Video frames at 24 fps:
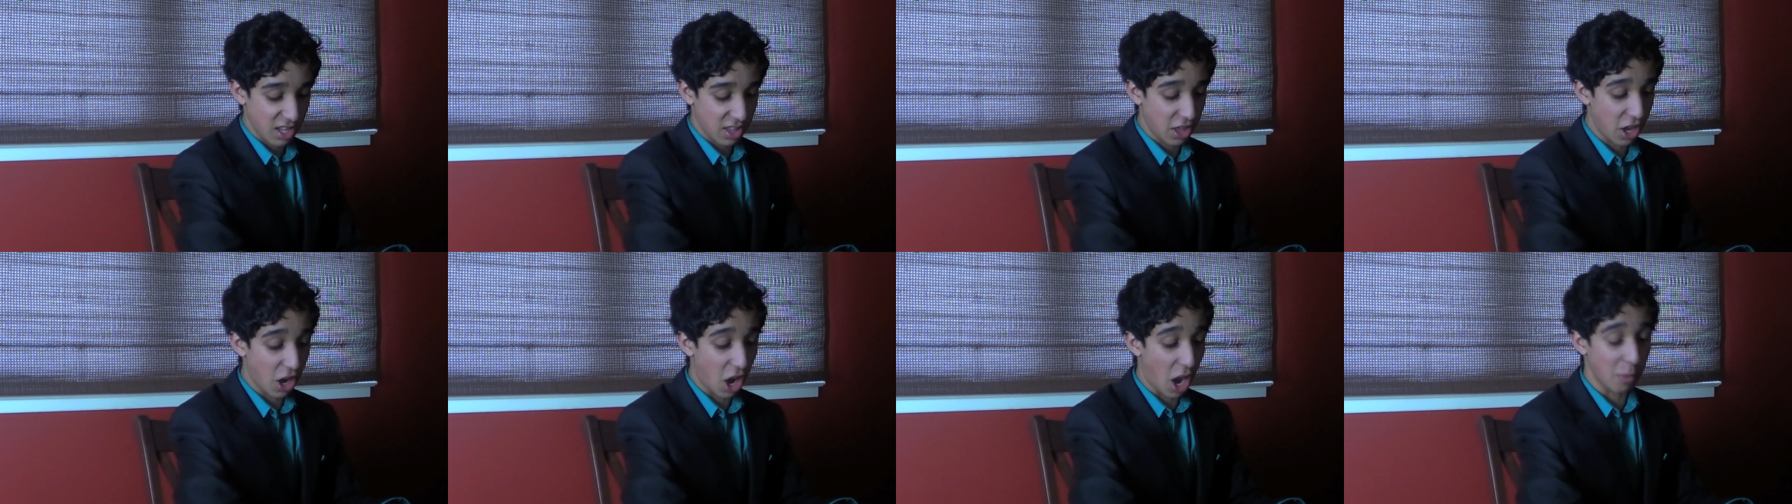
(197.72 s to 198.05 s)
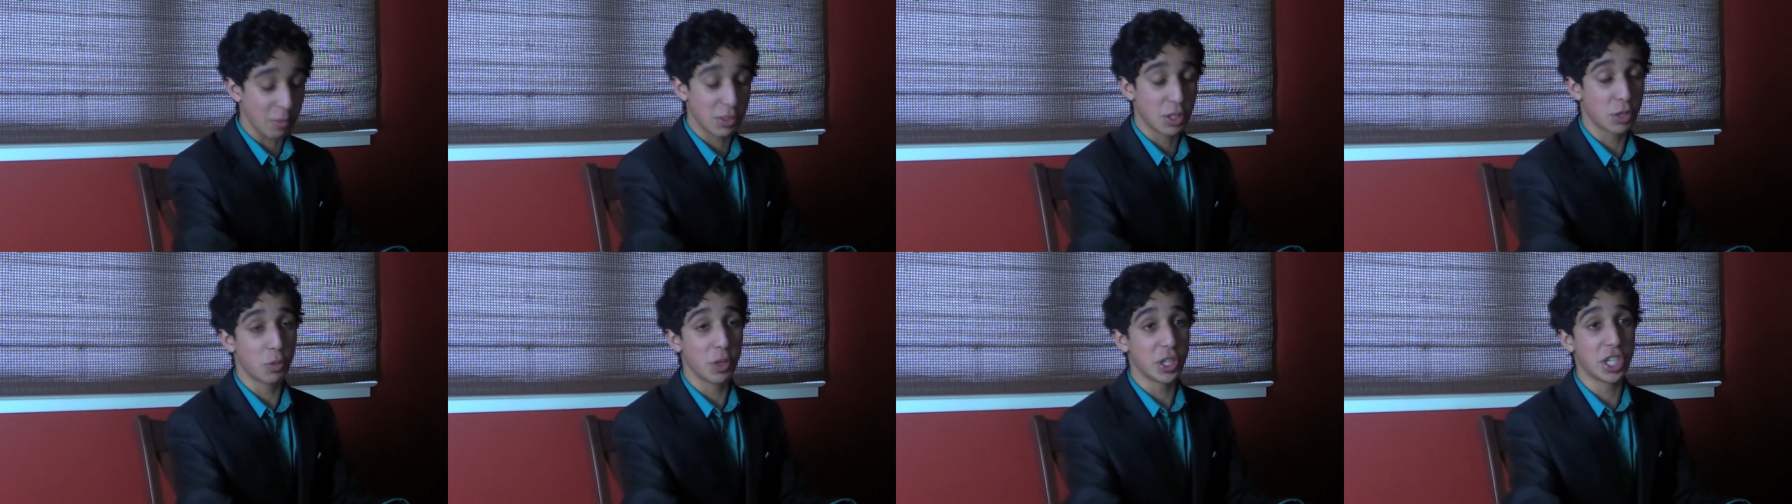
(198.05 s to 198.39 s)
There,
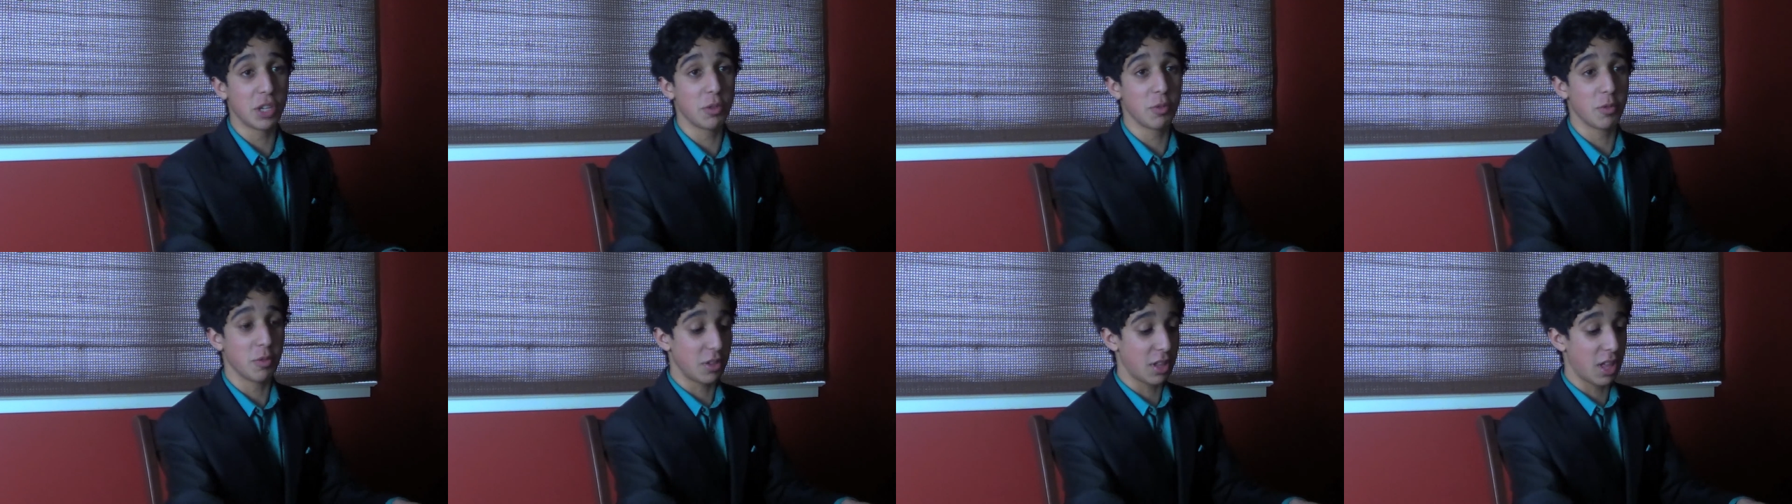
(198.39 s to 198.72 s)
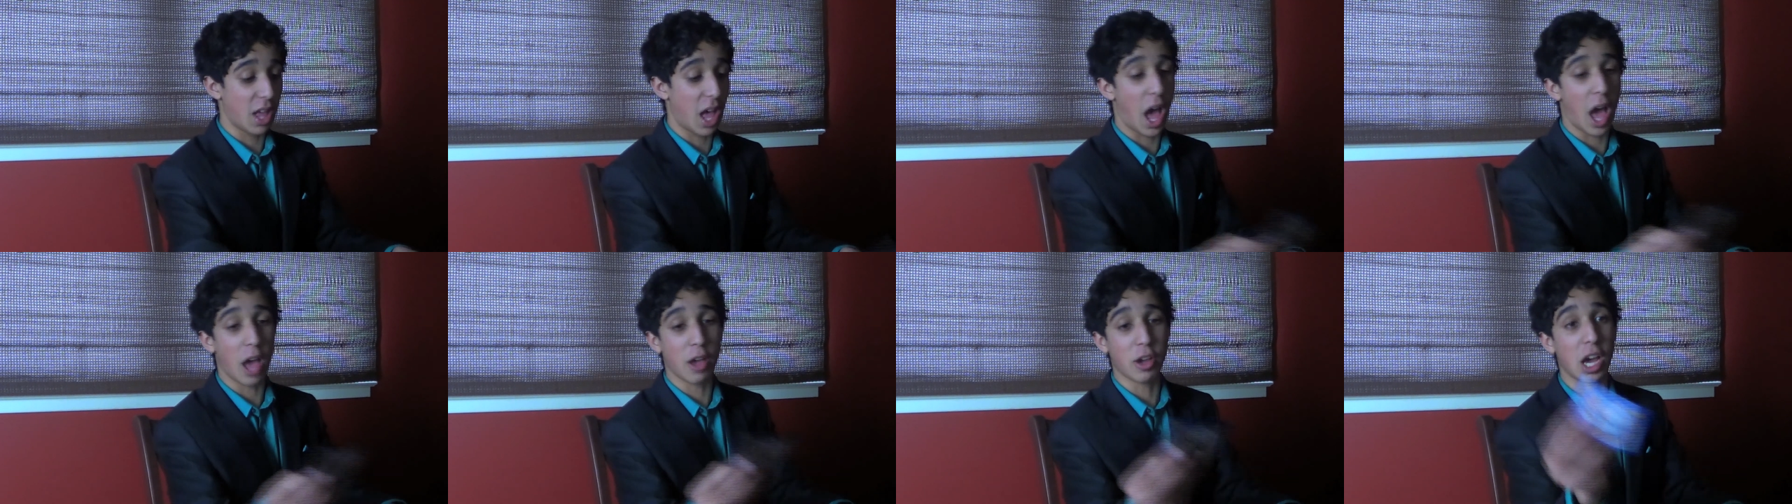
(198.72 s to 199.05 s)
I'm switching.
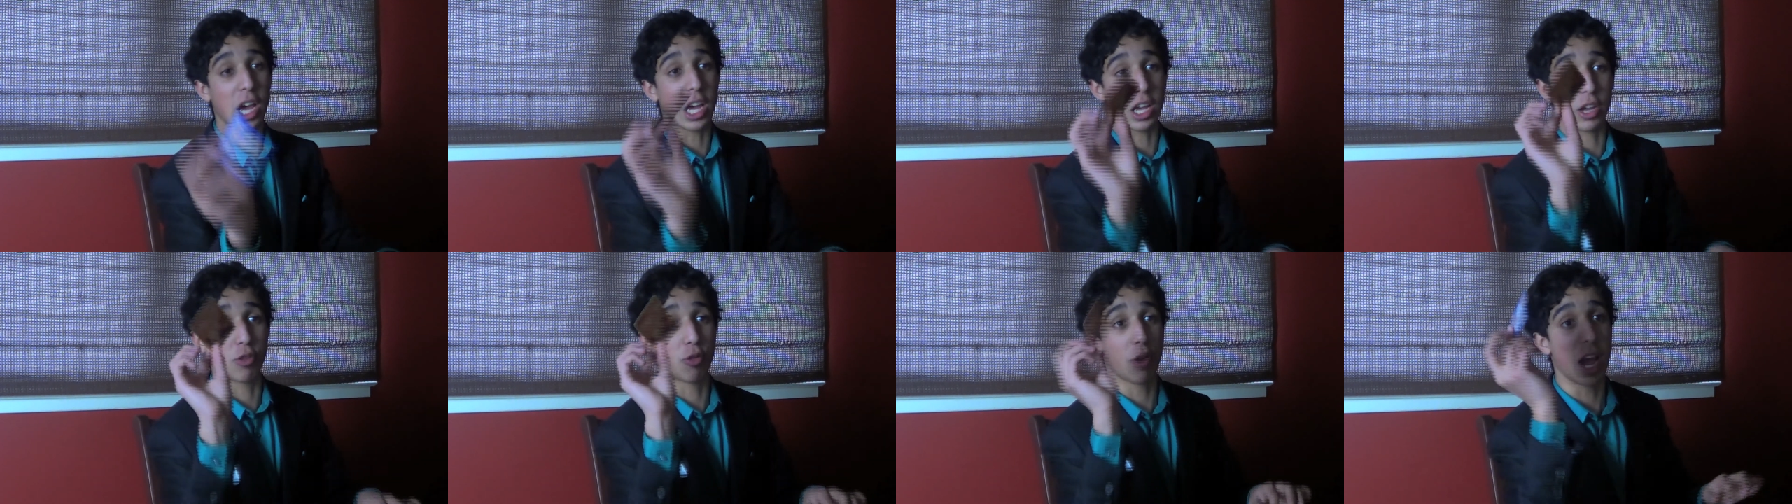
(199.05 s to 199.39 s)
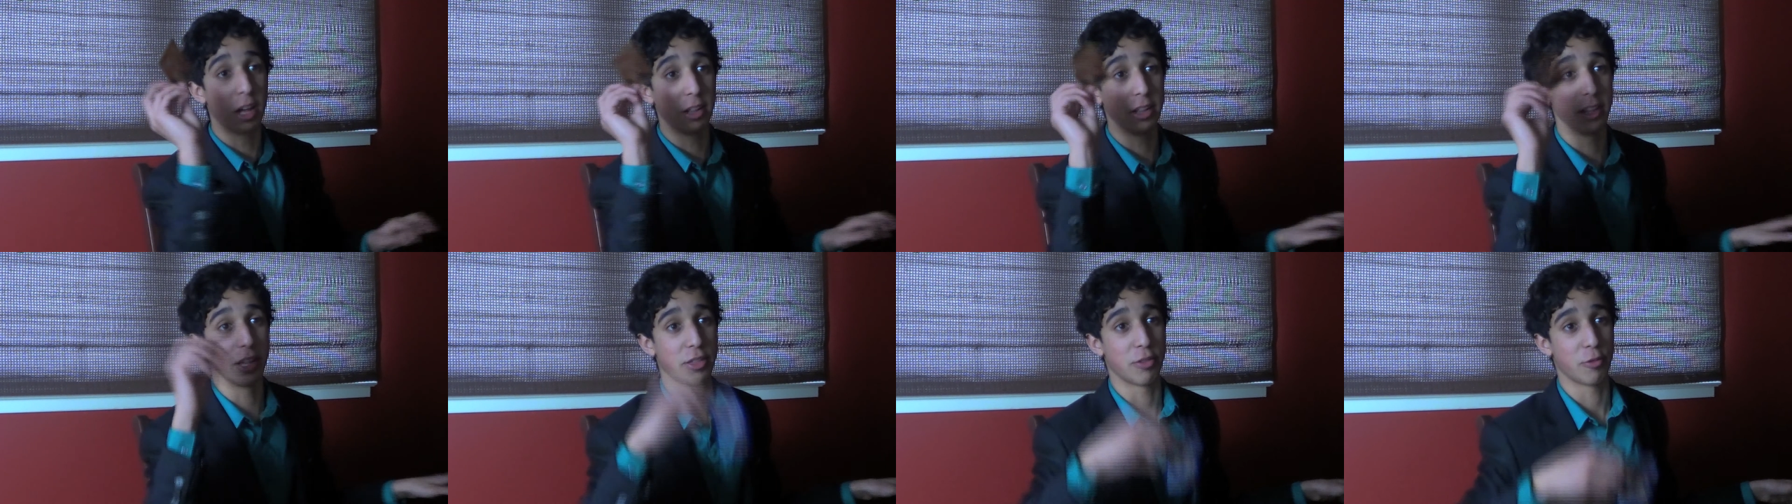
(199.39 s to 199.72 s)
I got
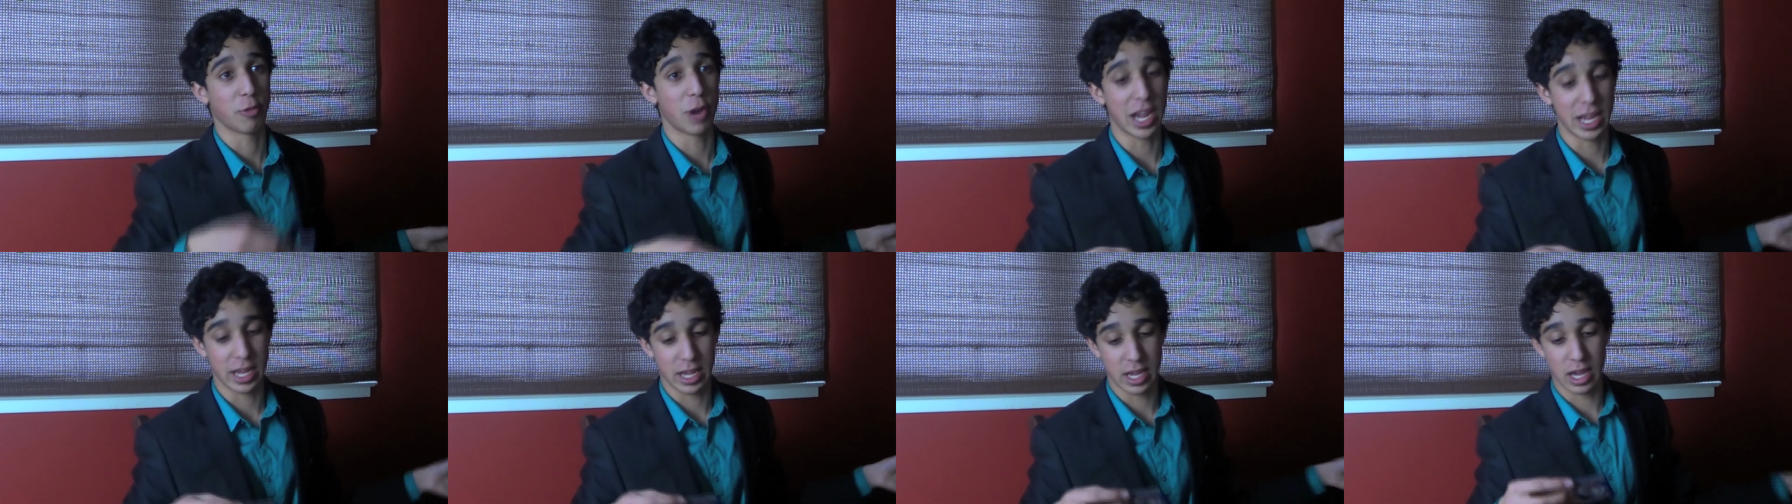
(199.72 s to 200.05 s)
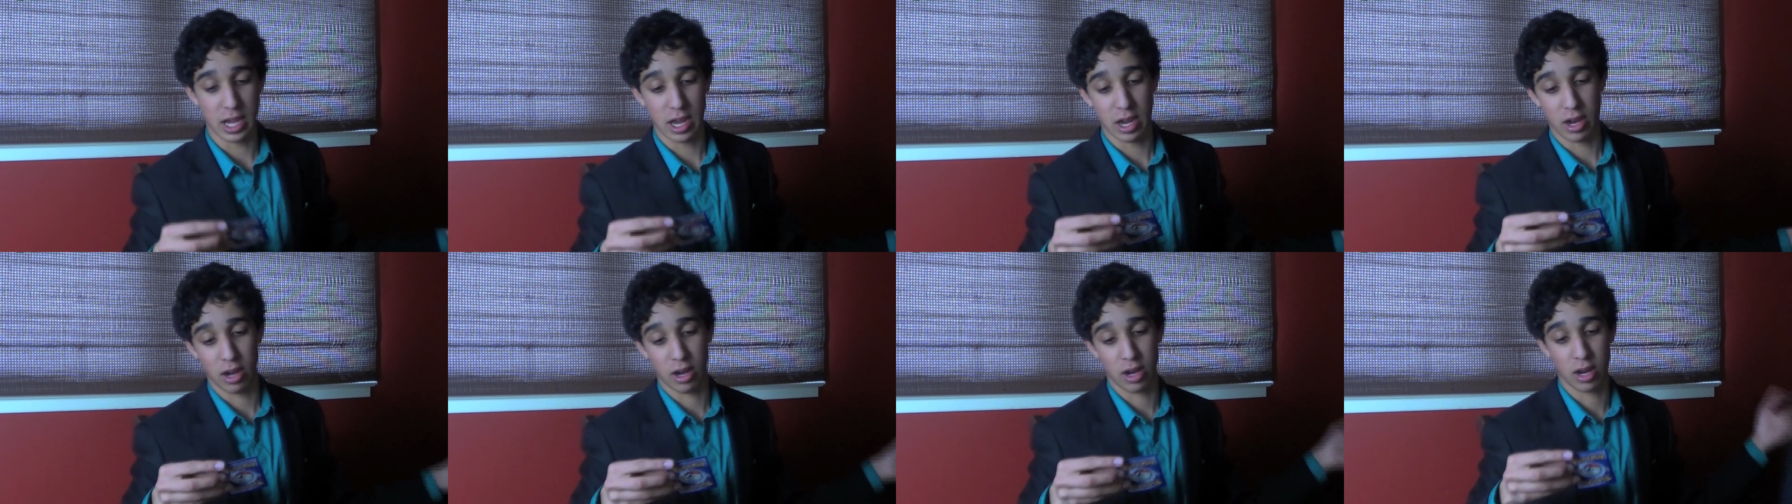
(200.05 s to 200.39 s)
Growlithe right
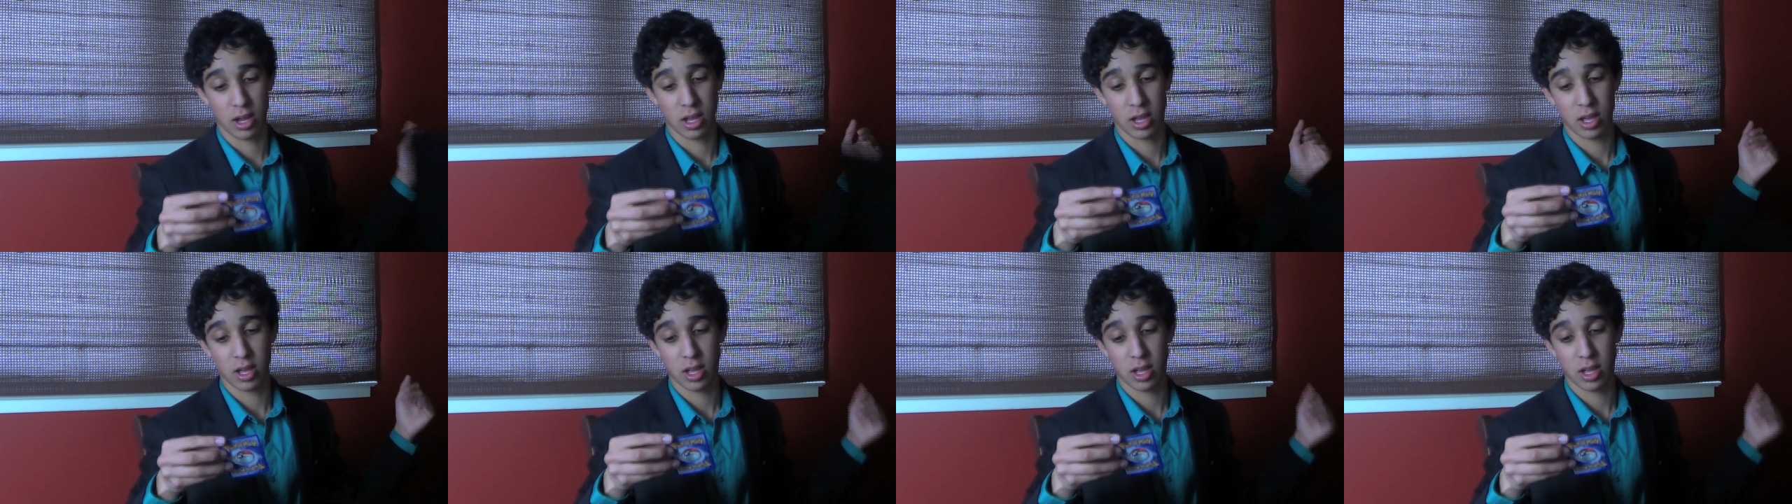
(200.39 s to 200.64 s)
here.